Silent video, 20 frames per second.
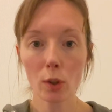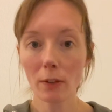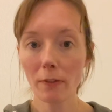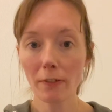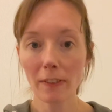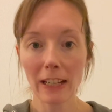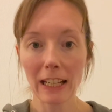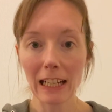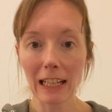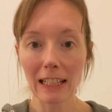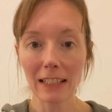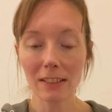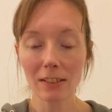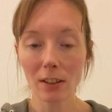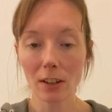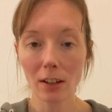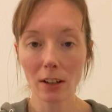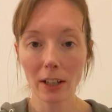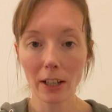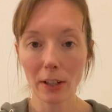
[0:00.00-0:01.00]
feelings
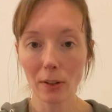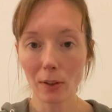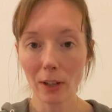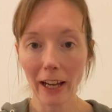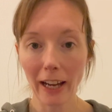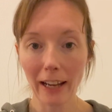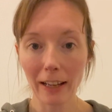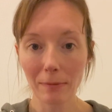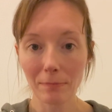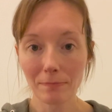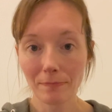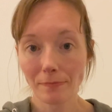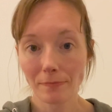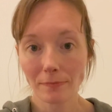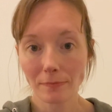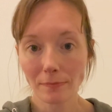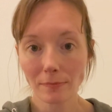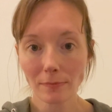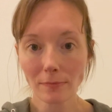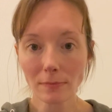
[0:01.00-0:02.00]
are okay,
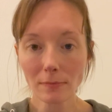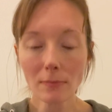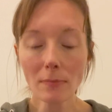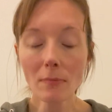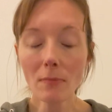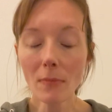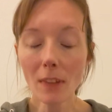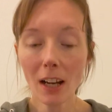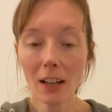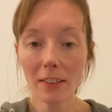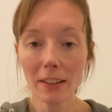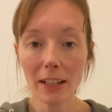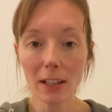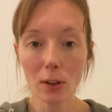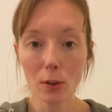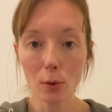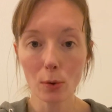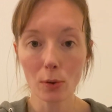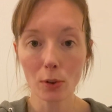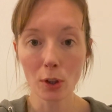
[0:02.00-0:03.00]
and they're
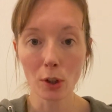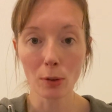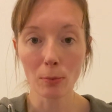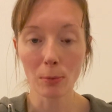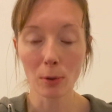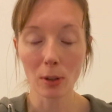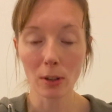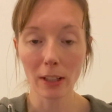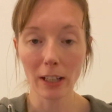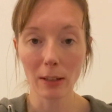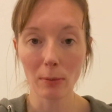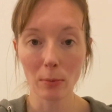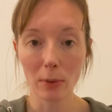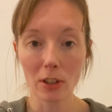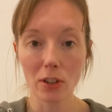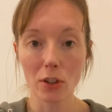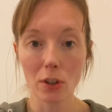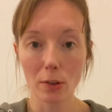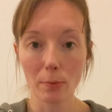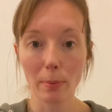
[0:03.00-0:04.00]
all normal, and we
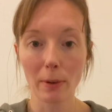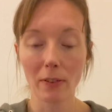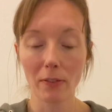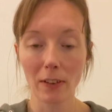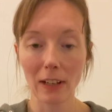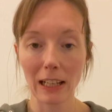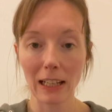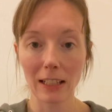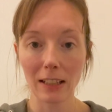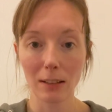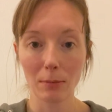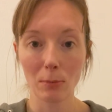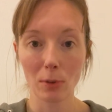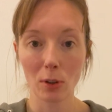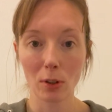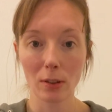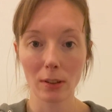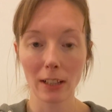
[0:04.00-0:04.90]
should be feeling them all.